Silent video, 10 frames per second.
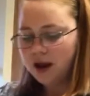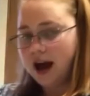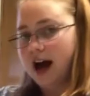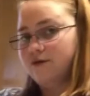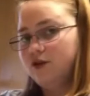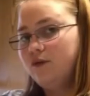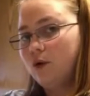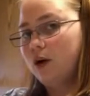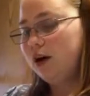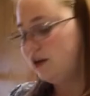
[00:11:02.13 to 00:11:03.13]
after
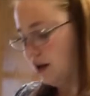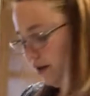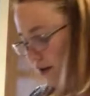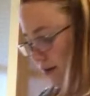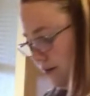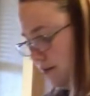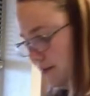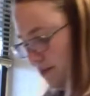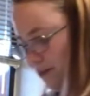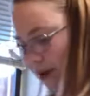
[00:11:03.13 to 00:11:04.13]
4 o'clock.
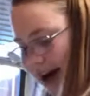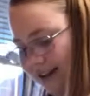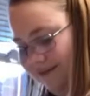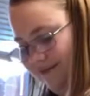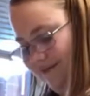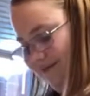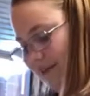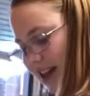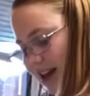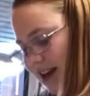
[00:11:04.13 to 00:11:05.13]
But
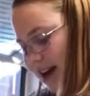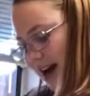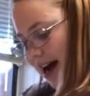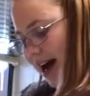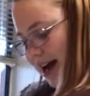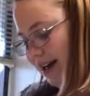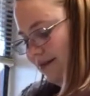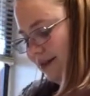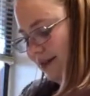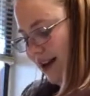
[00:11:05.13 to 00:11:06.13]
I
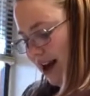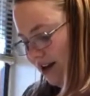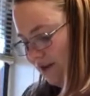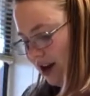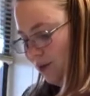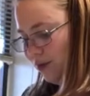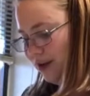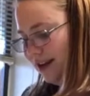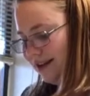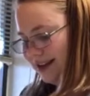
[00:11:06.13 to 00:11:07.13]
didn't have any
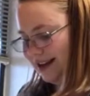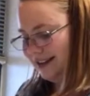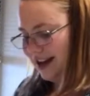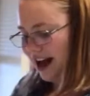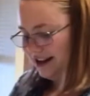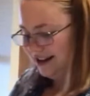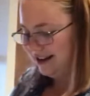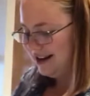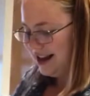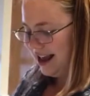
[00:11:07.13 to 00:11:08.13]
pre-diced onion
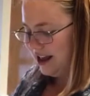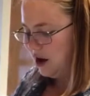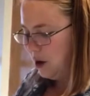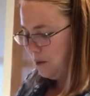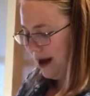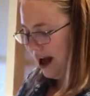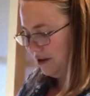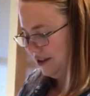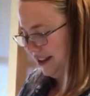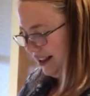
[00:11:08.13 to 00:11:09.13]
in my
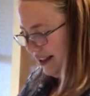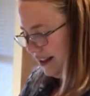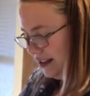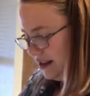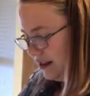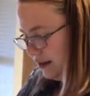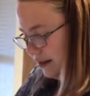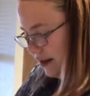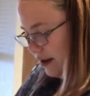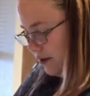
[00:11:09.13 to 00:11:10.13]
house.
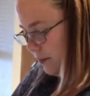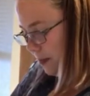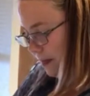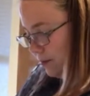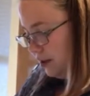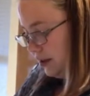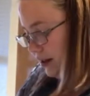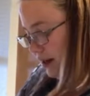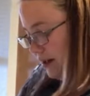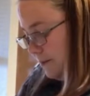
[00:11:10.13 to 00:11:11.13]
So I'm just
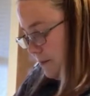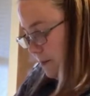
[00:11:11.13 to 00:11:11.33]
gonna